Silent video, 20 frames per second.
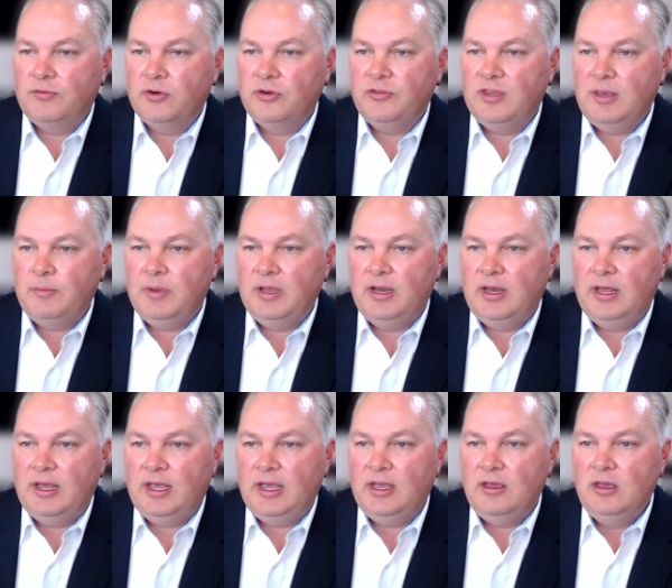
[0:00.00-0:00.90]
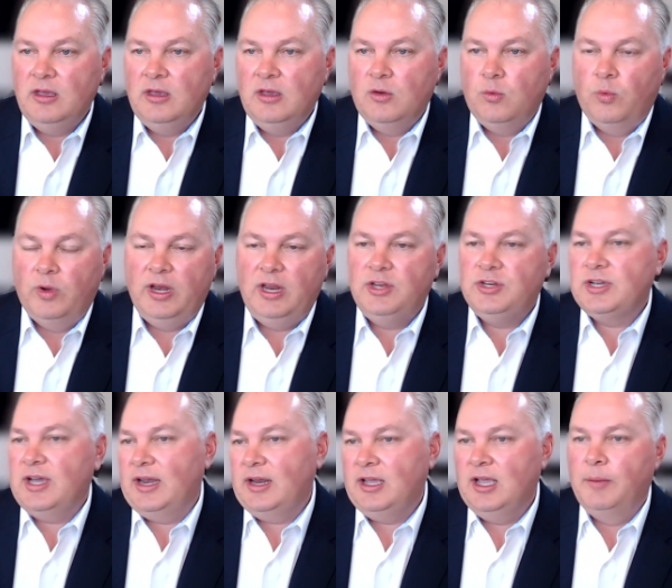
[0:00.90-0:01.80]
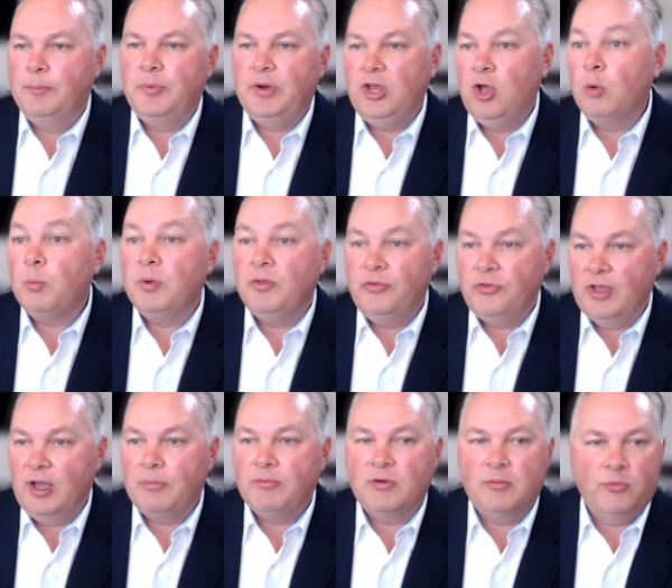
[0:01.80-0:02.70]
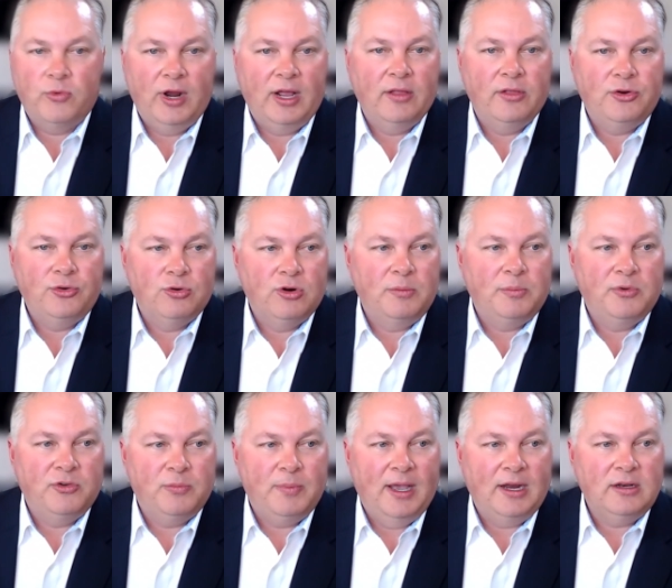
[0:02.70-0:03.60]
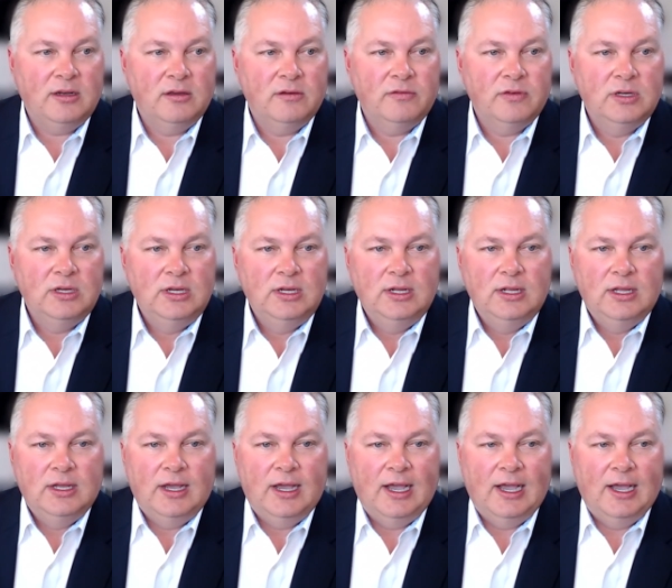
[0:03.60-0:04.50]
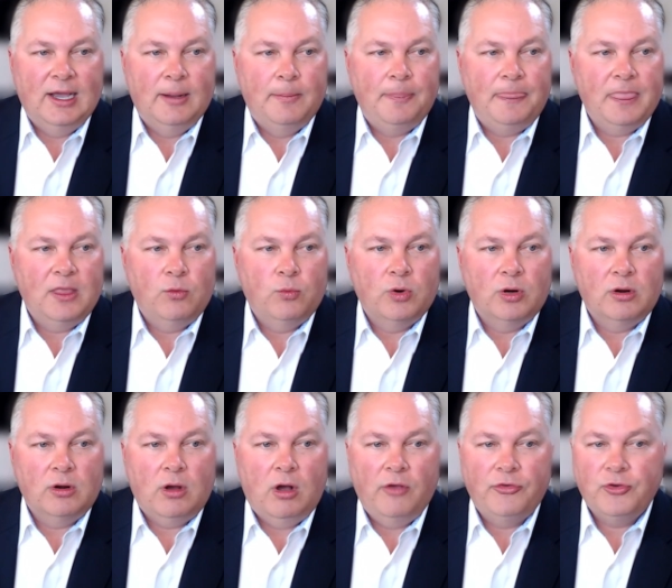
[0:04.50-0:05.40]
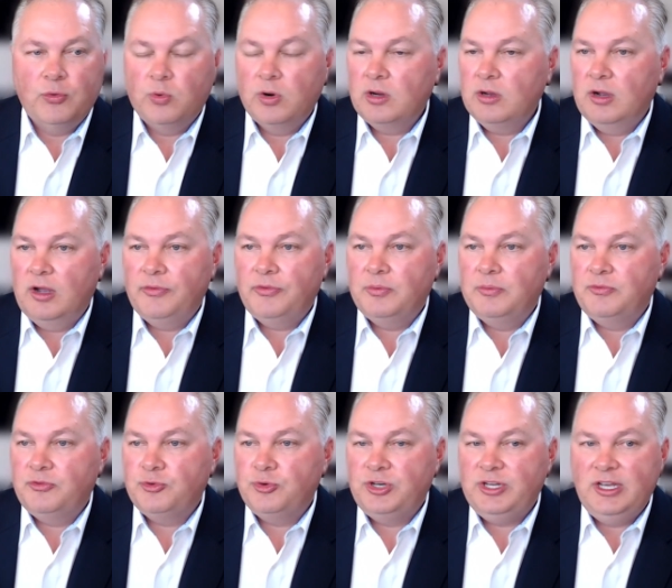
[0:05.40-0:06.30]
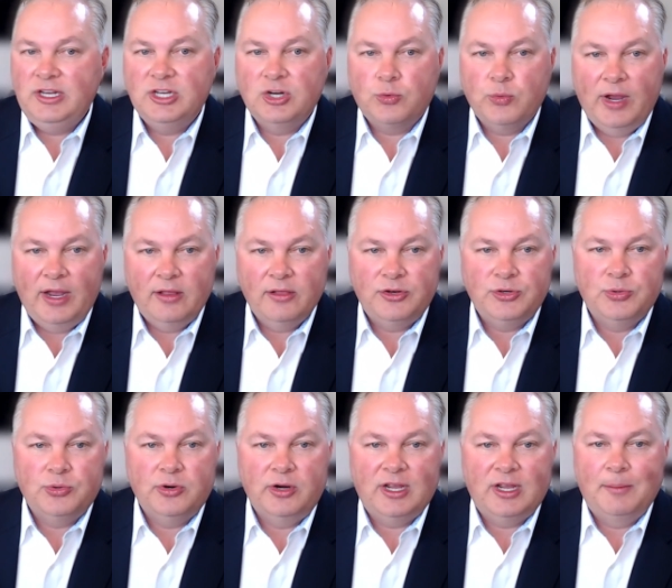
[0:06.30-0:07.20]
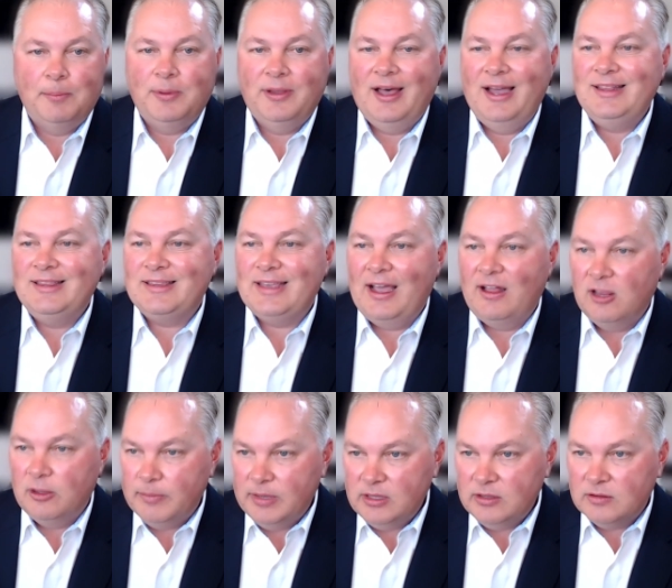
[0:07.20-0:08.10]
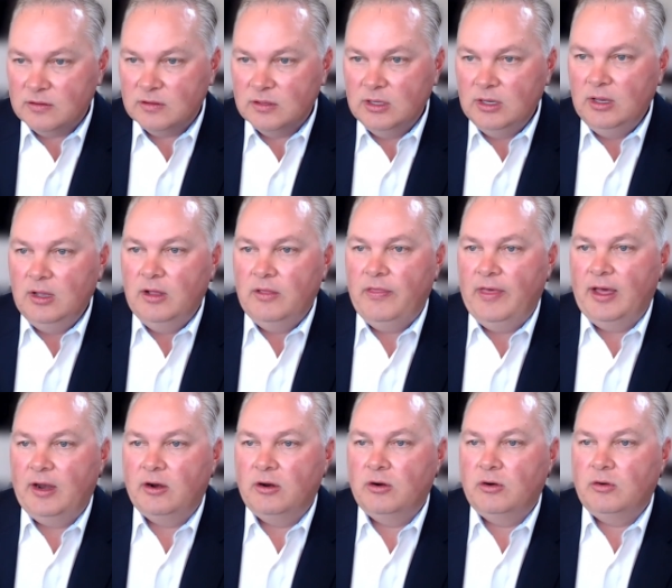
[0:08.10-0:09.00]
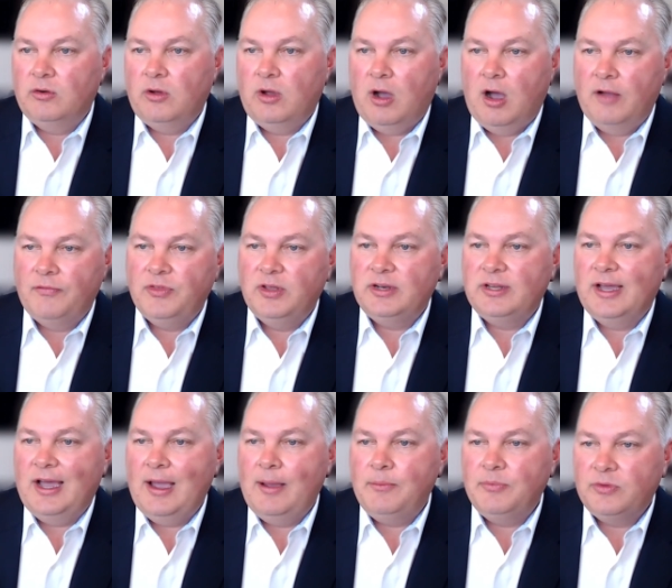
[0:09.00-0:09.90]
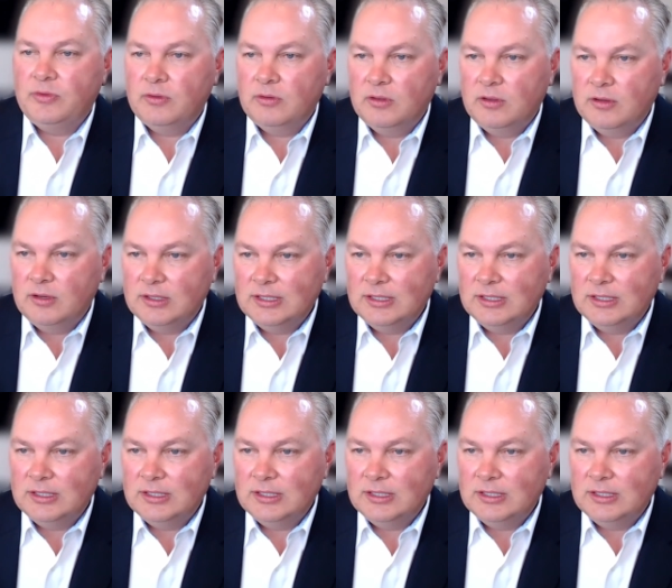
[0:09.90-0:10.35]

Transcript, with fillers: for CBD when each kind of company opens up from a regulatory perspective. Um, we're also working on some strategic regulatory compliance elements that are oftentimes